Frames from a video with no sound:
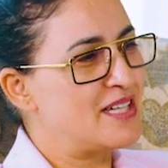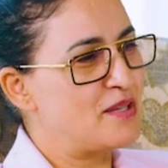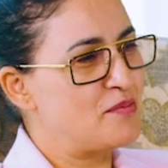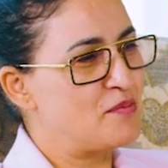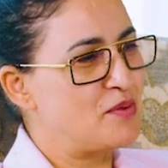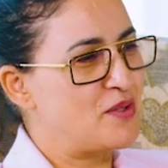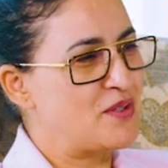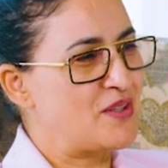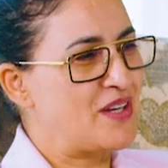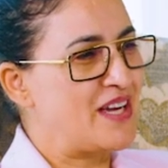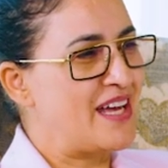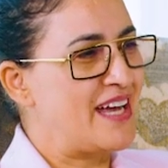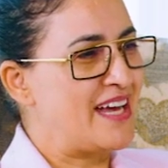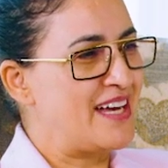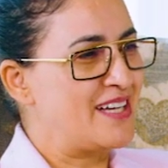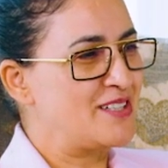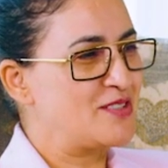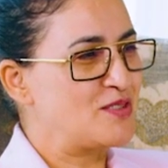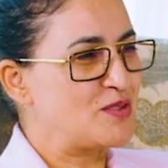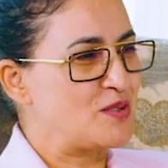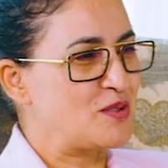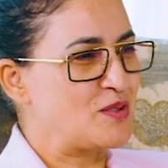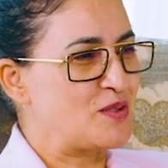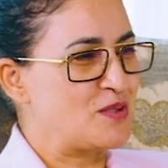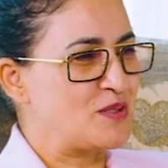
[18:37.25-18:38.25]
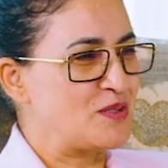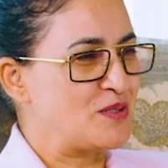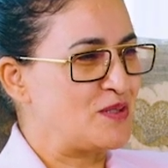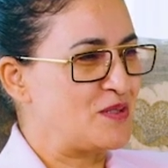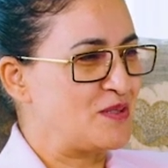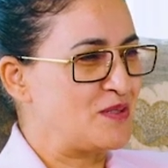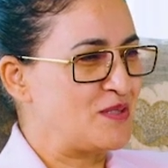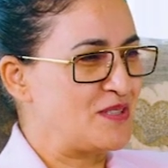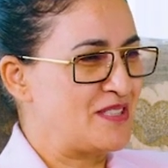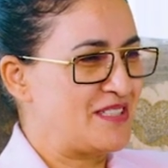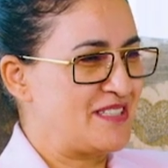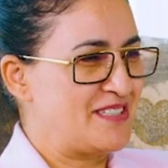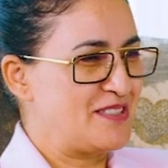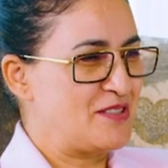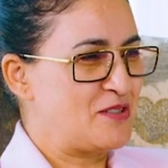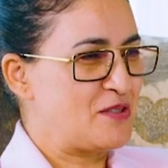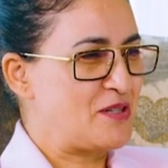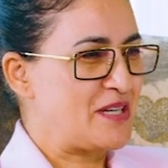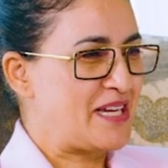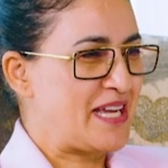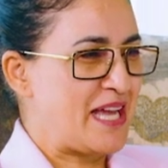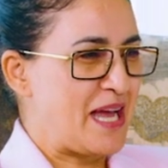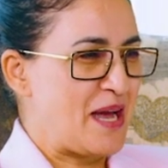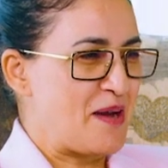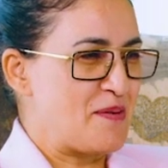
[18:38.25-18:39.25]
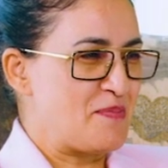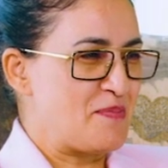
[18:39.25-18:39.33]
I bought a hat or a cap.